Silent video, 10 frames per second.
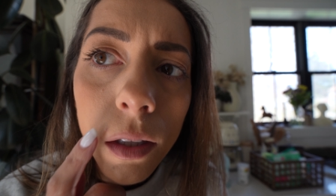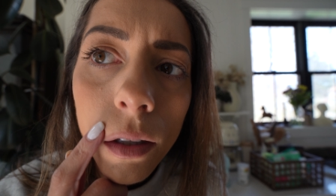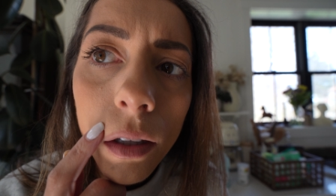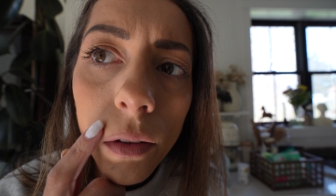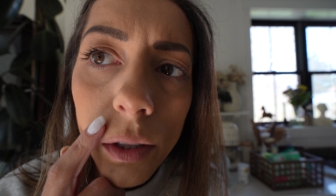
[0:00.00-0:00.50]

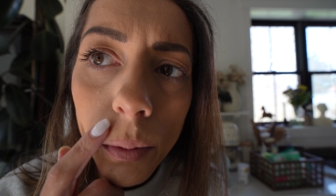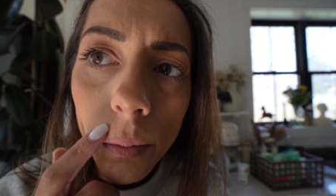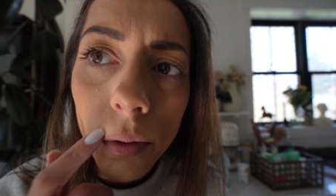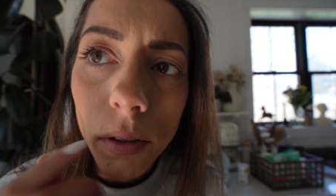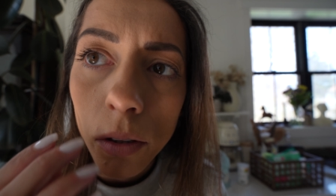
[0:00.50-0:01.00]
Oh, this
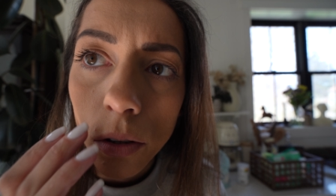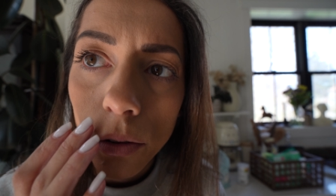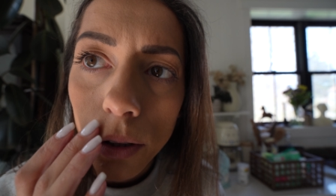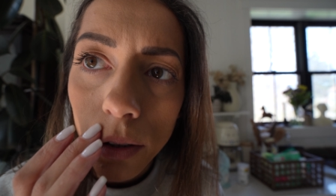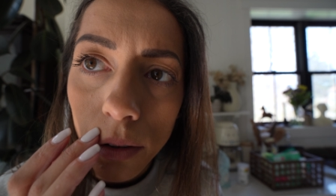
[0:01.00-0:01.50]
pimple just
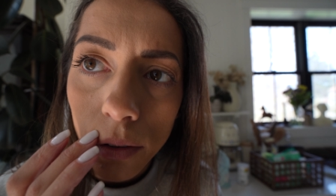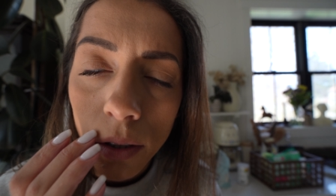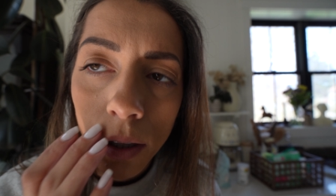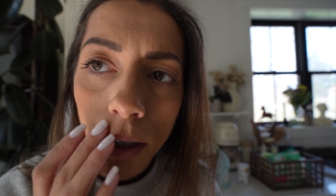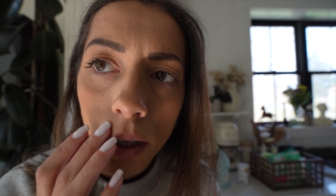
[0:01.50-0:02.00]
grew
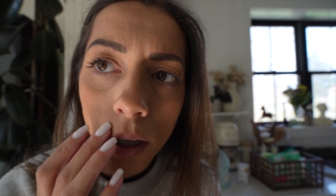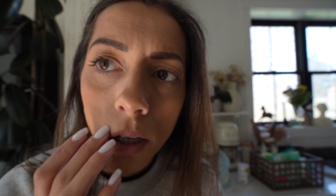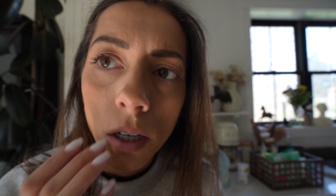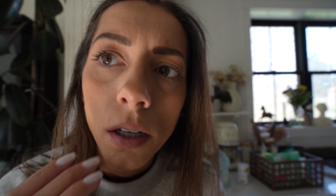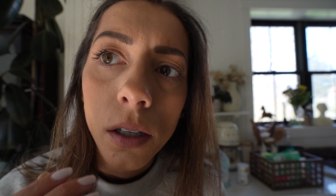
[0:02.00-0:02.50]

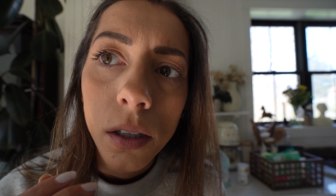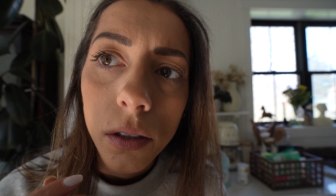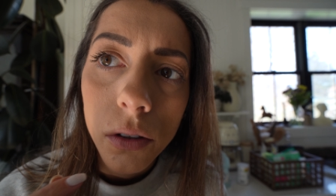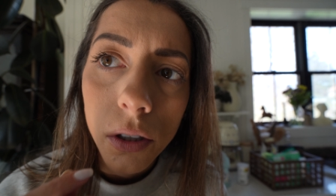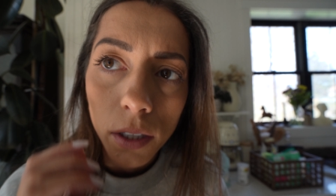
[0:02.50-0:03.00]

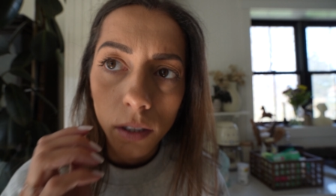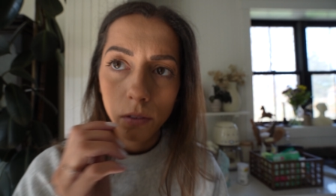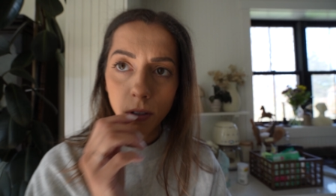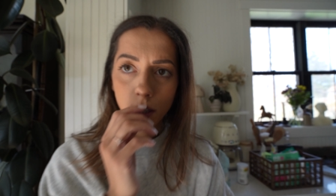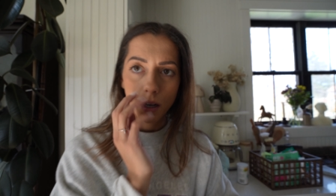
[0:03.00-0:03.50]
during this
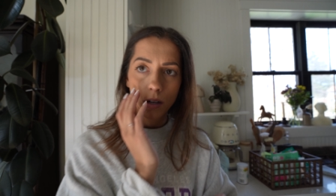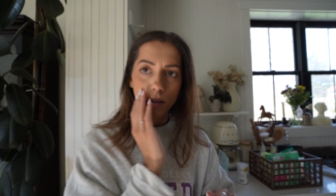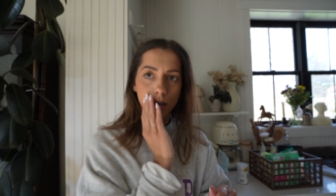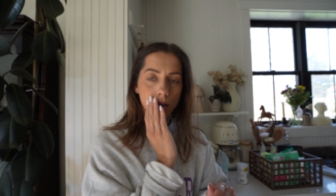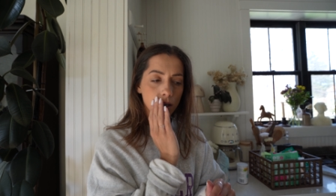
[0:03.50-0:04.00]
video.
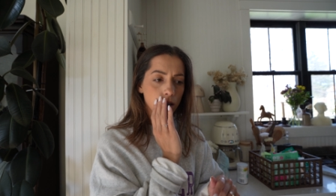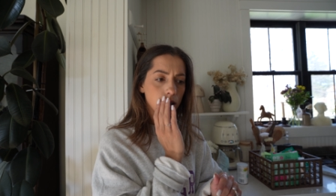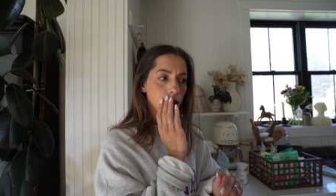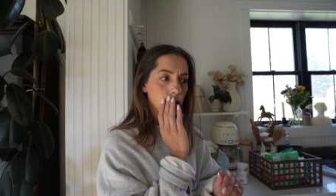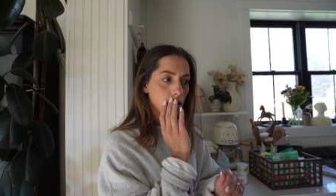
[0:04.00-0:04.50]

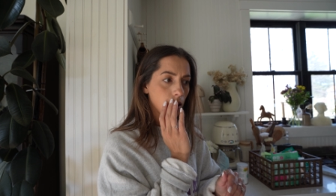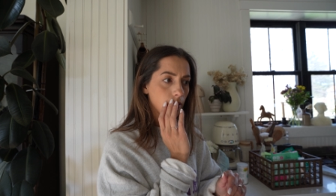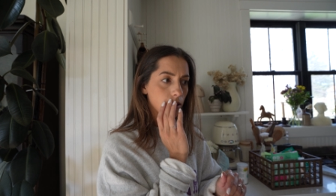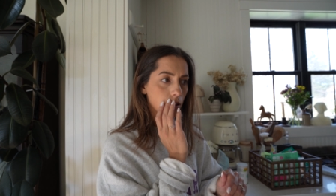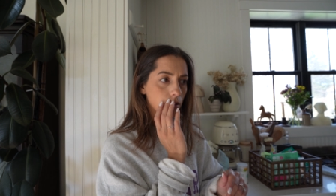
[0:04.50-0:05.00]
I didn't
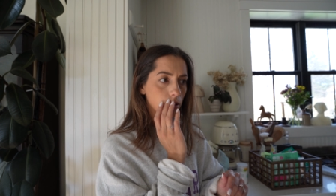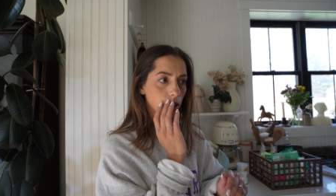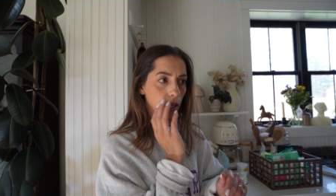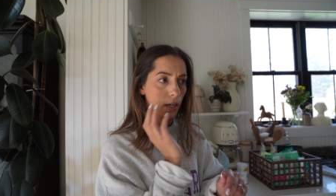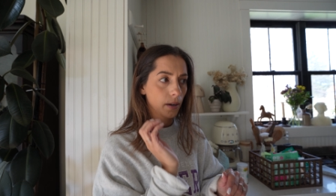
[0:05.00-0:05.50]
even know that was
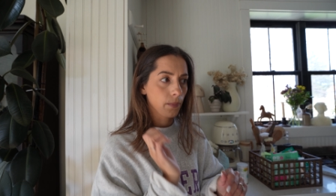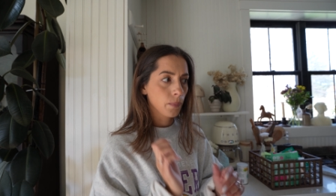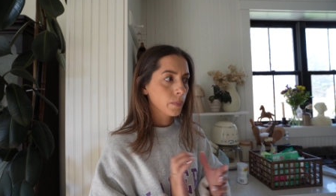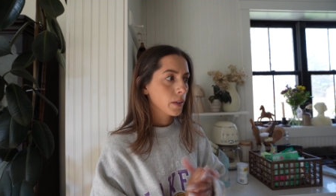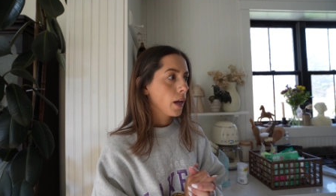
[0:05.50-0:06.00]
there.
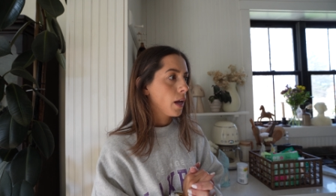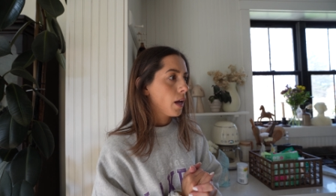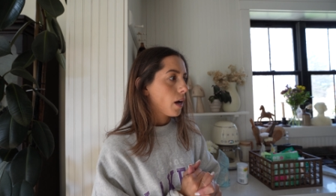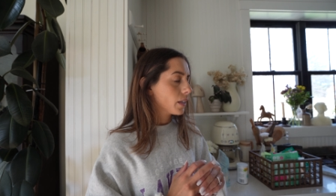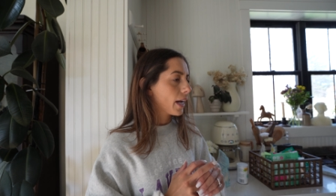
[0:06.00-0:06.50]

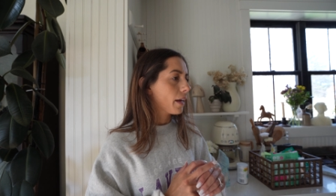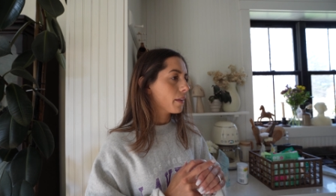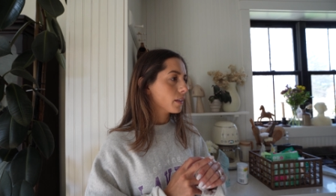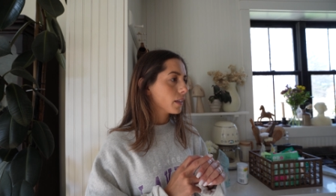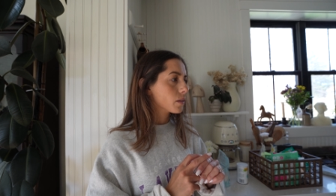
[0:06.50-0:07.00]
Yeah, I
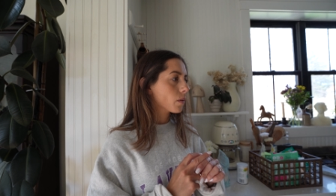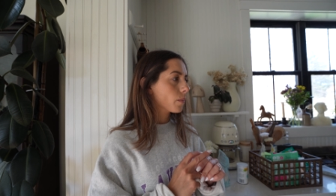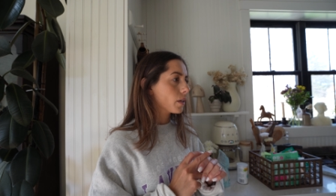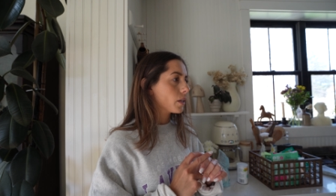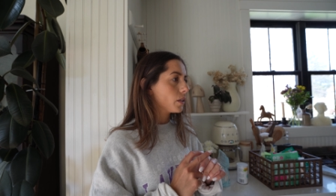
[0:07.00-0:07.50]
think that's what I'm
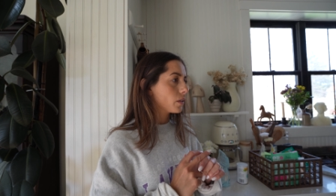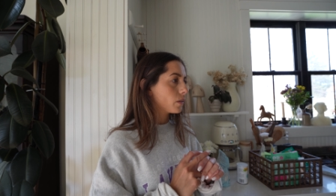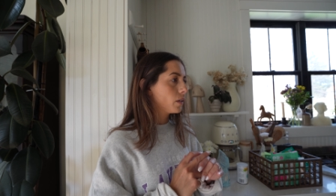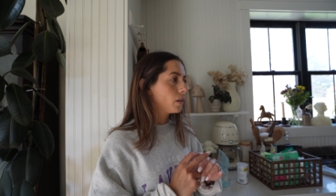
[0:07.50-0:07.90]
gonna do.